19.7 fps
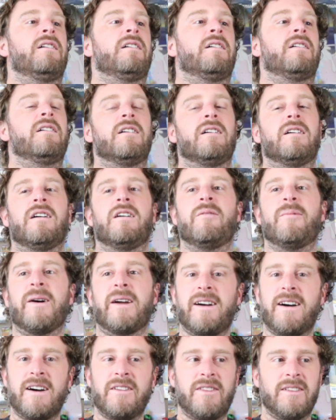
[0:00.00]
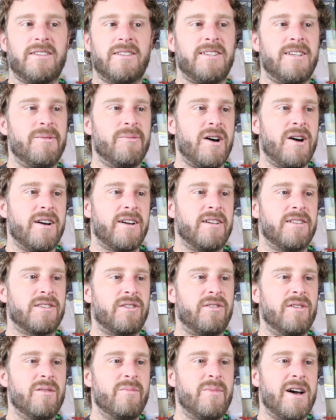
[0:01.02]
oh my god, the Team Rocket's
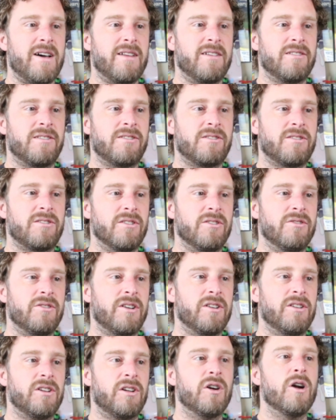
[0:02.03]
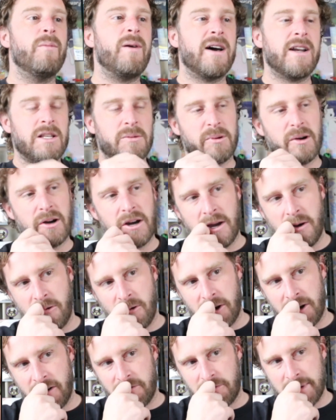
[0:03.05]
Crobat is so good. Crobat is probably
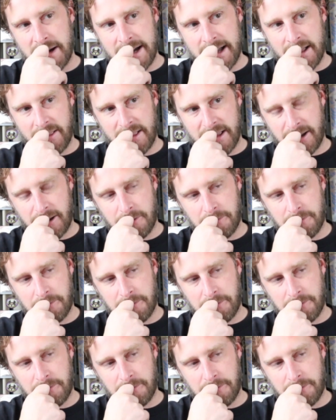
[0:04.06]
one of my, like,